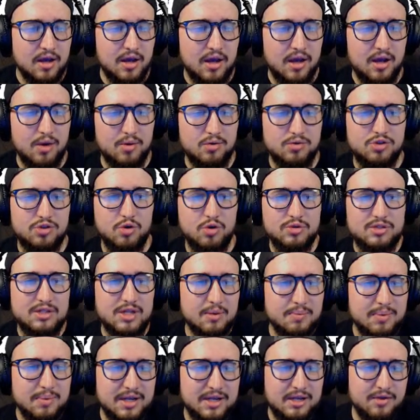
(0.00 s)
So it's
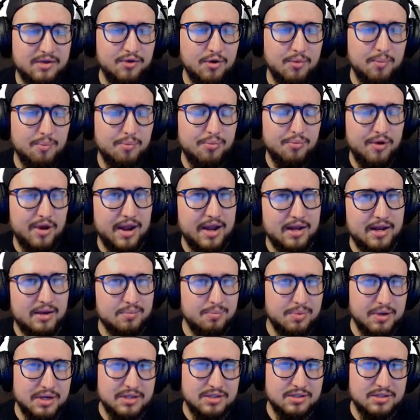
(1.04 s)
gonna be a different brand,
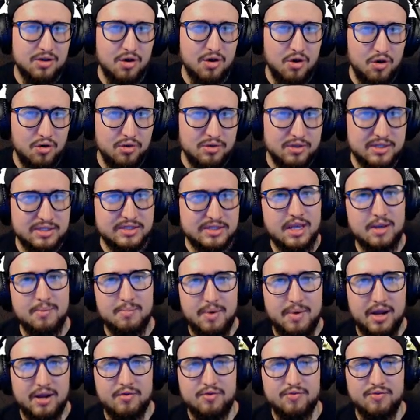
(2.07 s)
but it's all the
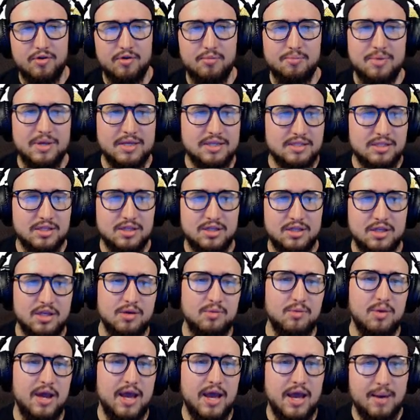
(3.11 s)
same microphone.
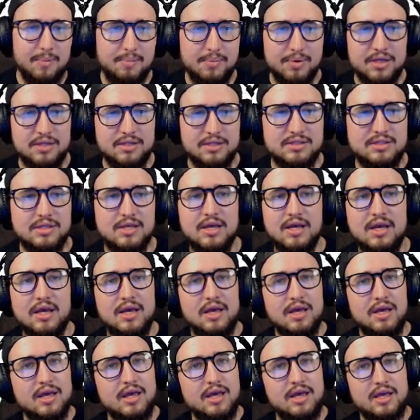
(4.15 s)
Basically what happens
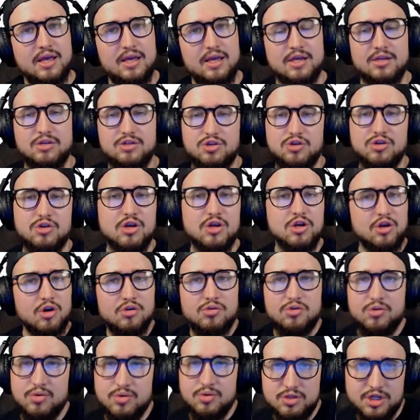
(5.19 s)
is you can
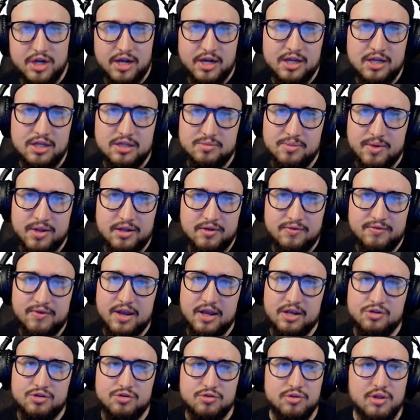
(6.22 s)
go to a Chinese
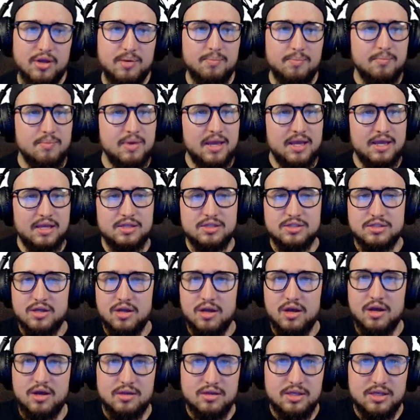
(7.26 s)
manufacturer that makes
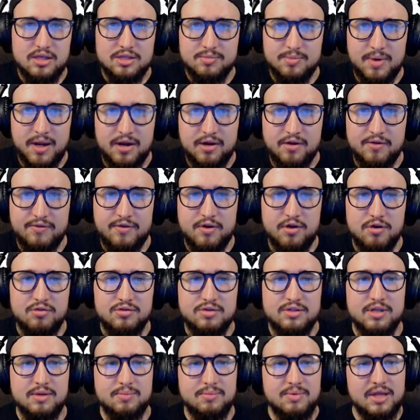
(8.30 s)
these
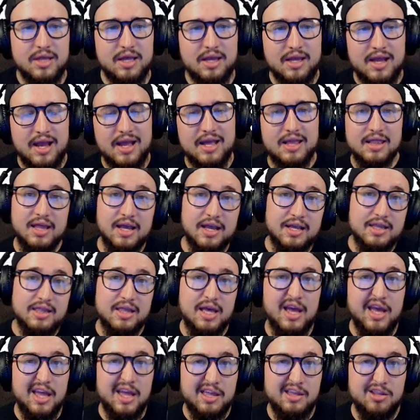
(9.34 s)
microphones and be like, I like
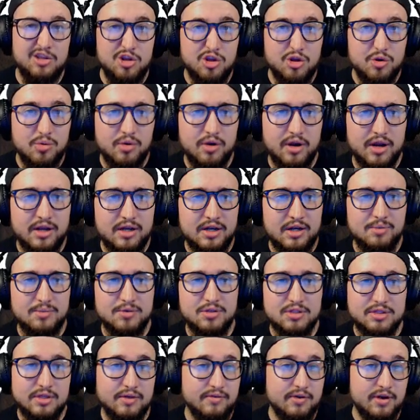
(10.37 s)
that newer
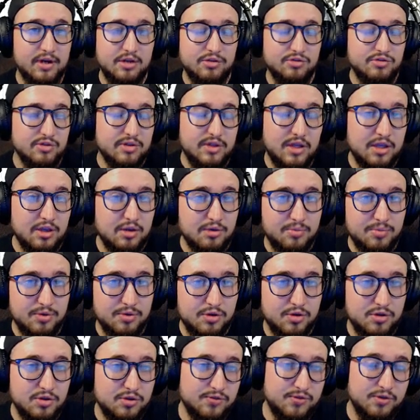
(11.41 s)
NW700 that you
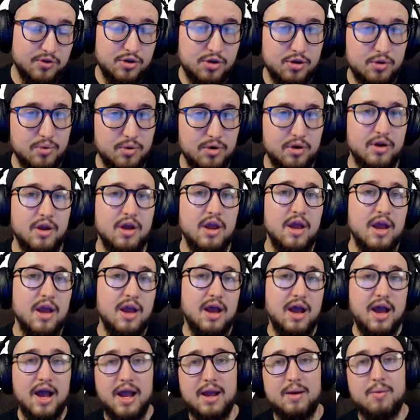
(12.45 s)
produce for newer.
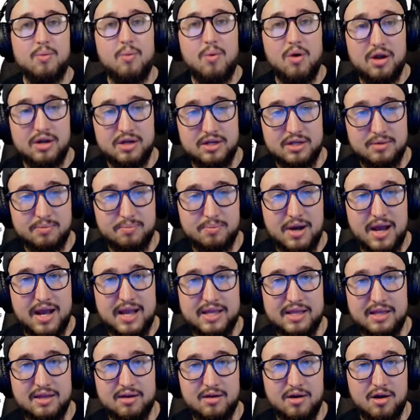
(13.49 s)
I want to
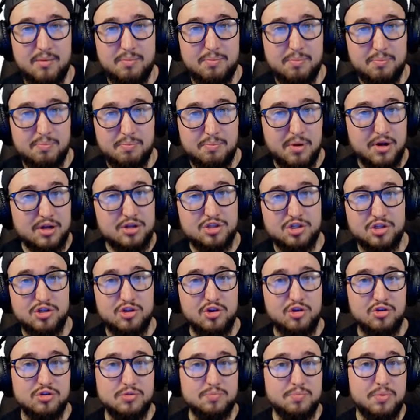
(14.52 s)
buy a bunch of
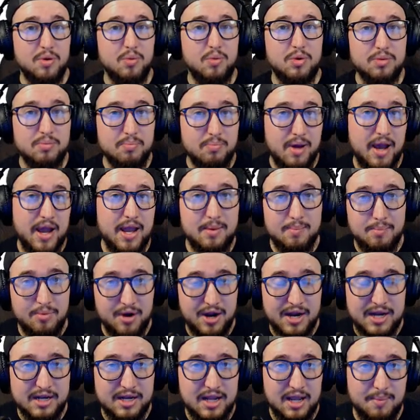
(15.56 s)
those, but with my
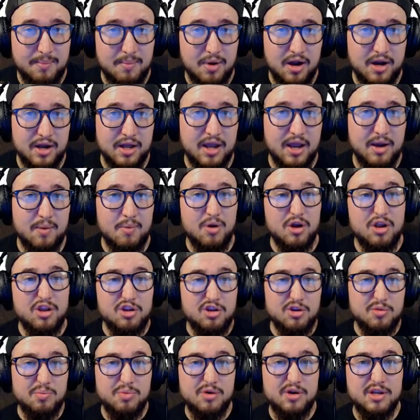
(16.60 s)
brand name on it. I want
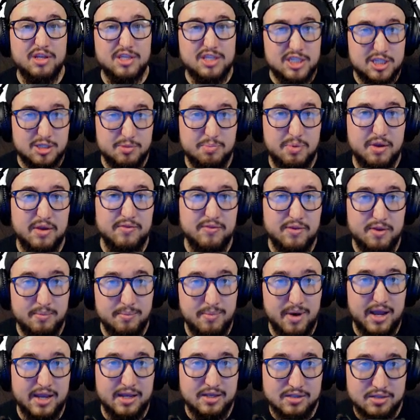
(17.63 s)
you to put Spiffy
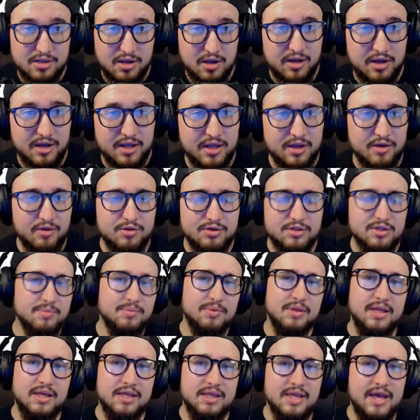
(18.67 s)
mics on it or
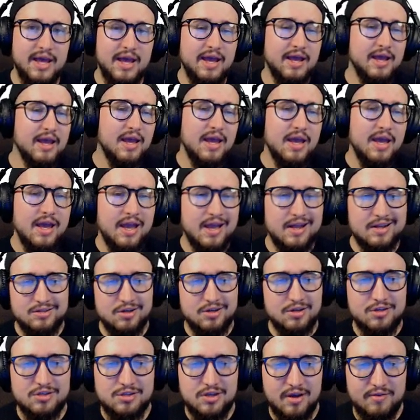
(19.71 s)
something like that. And as
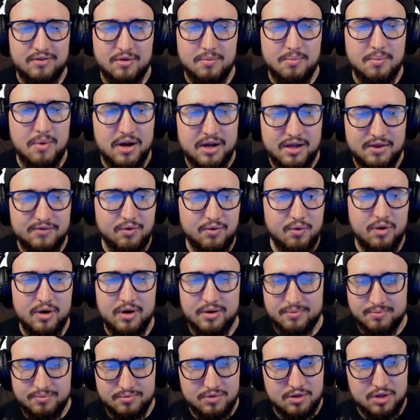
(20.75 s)
long as you have the money for
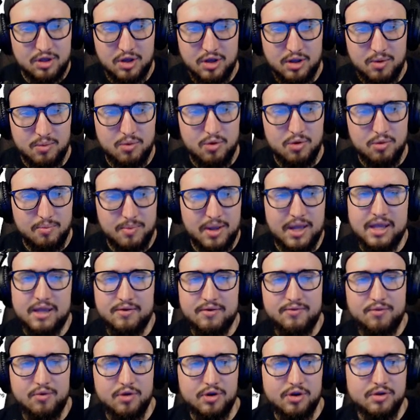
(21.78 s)
it, they will make
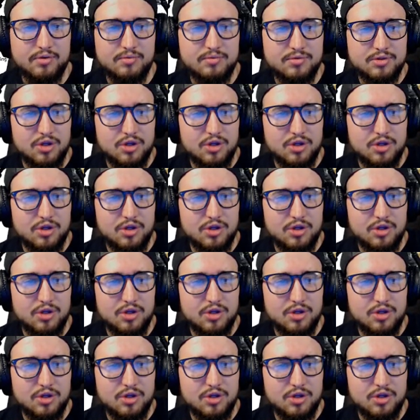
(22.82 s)
it for you.